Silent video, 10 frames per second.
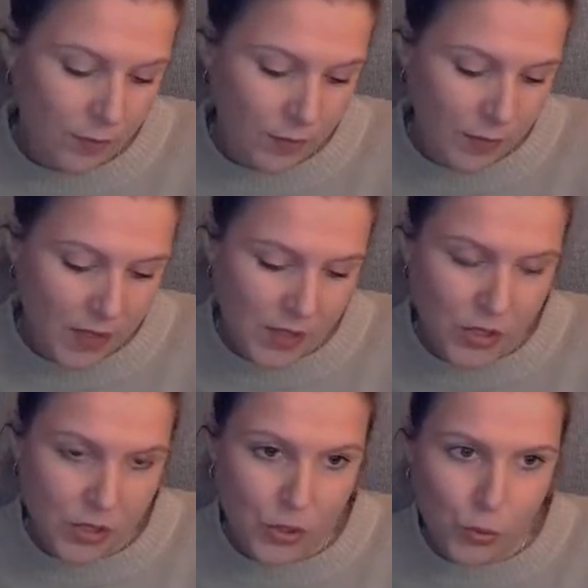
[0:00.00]

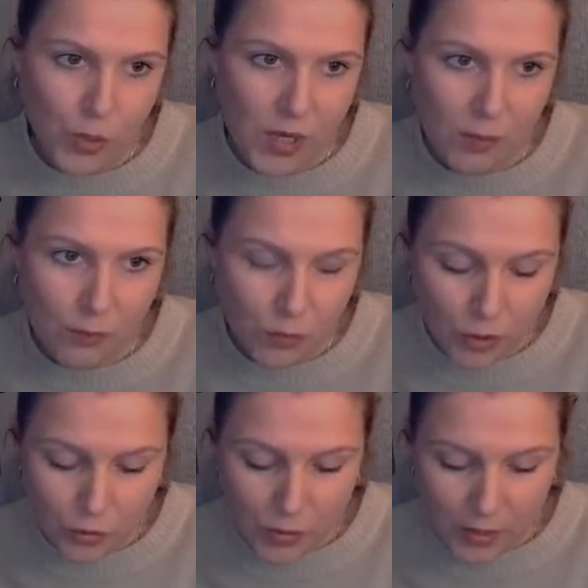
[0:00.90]
Each stream we're
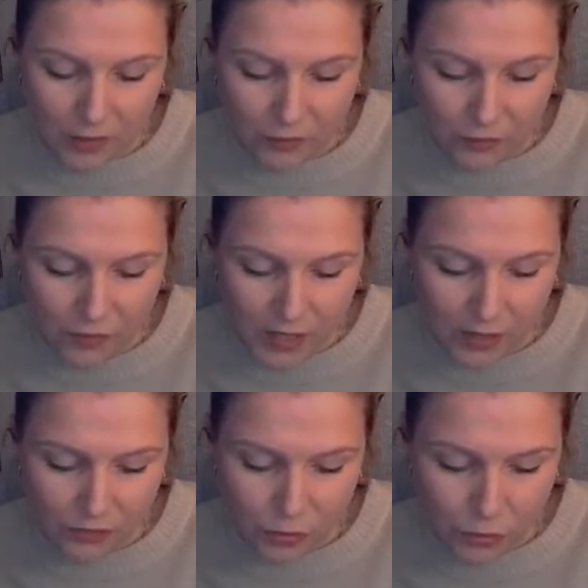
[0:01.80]
drawing 5
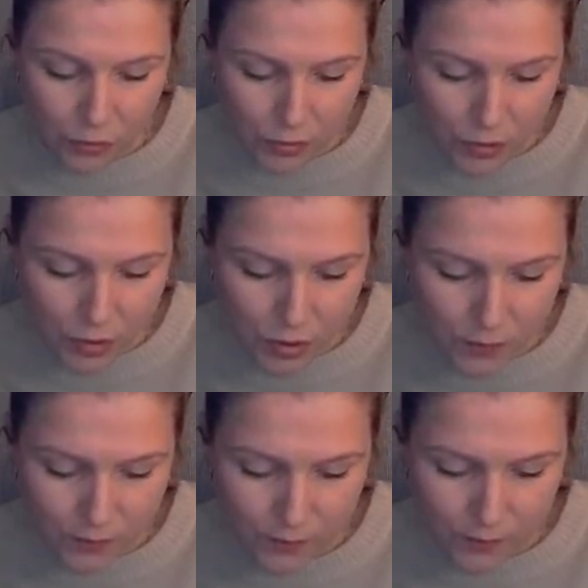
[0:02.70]
doodles.
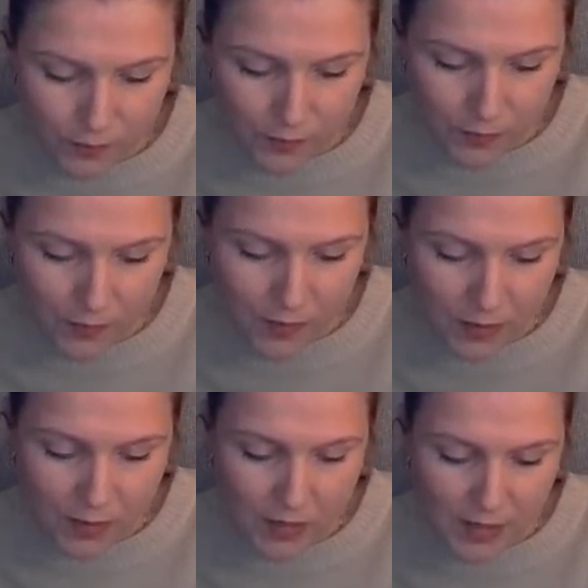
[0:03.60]

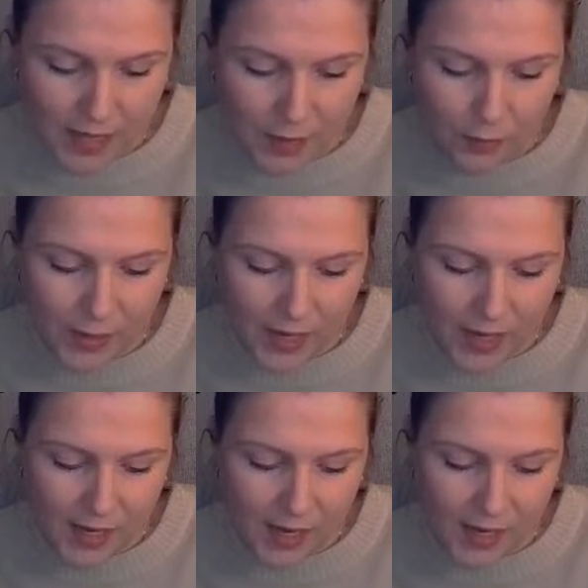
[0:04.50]
That
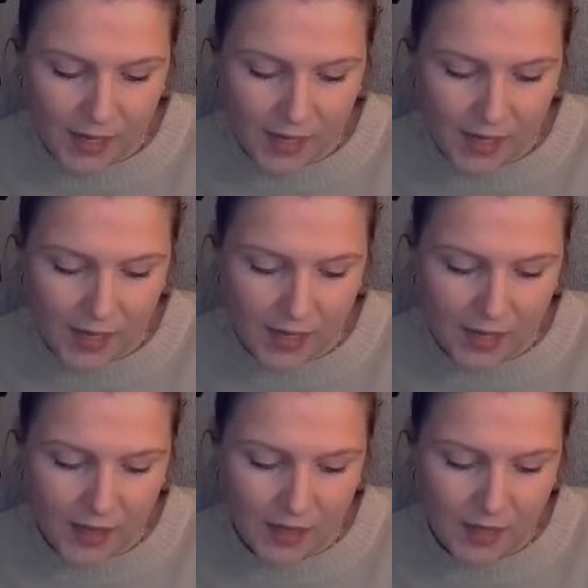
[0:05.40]
way I
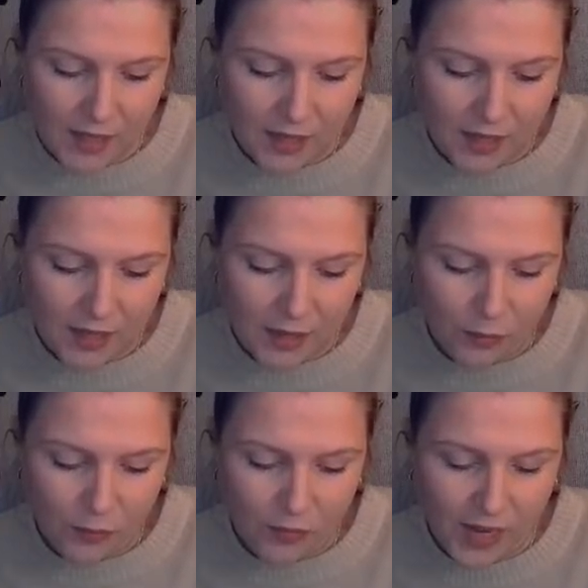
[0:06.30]
can
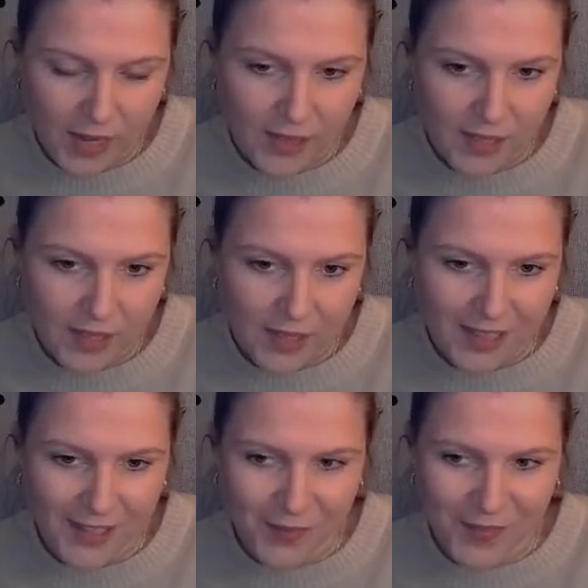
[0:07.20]
finally
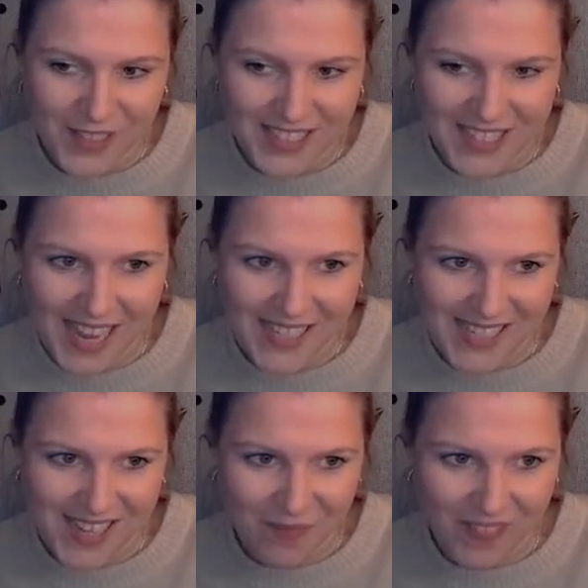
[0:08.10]
almost catch
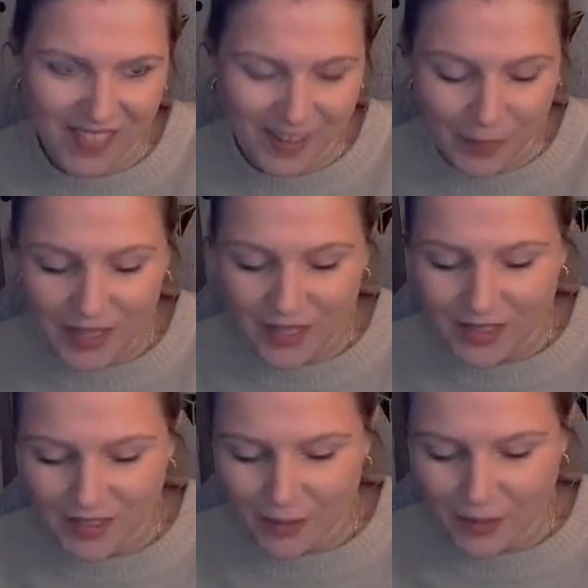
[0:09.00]
up with them.
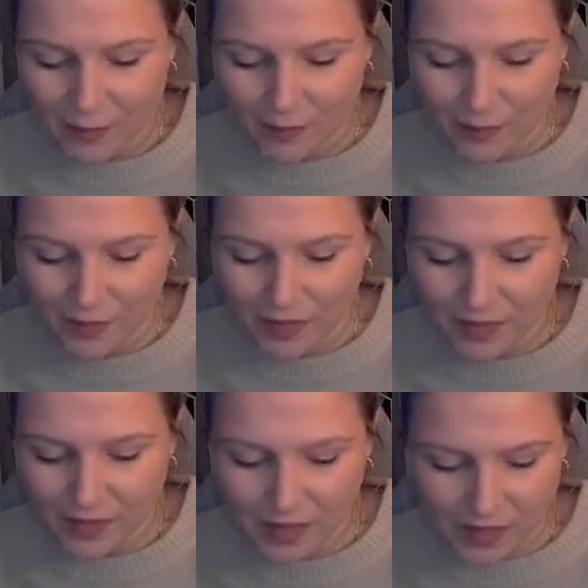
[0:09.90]
No, I'm
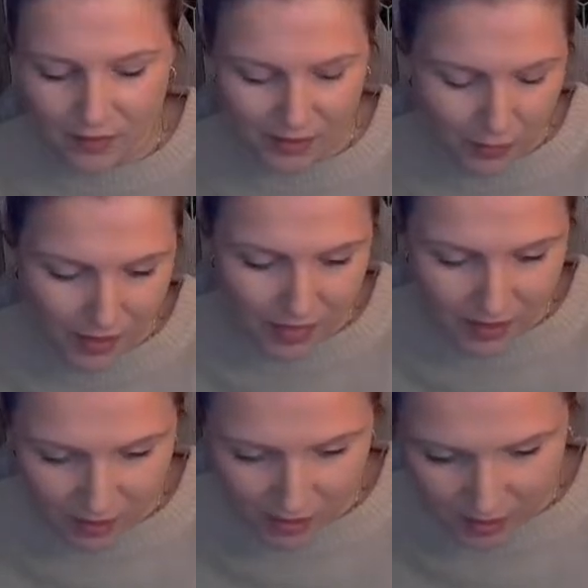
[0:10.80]
not even quite there yet.